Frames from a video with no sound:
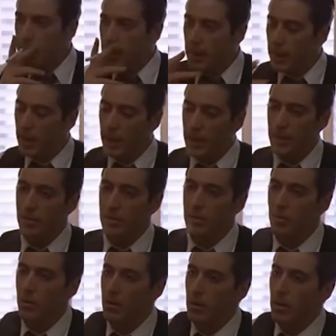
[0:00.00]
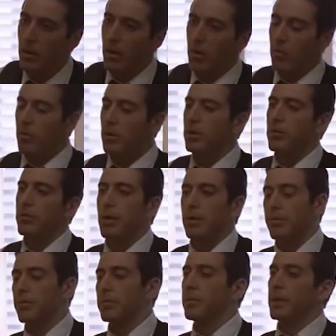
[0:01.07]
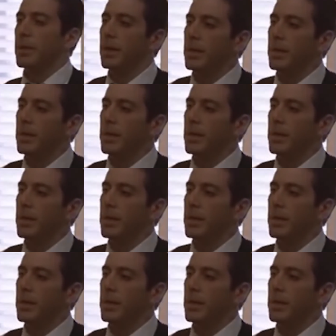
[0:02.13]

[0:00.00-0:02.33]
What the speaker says: Okay. What do you want from me?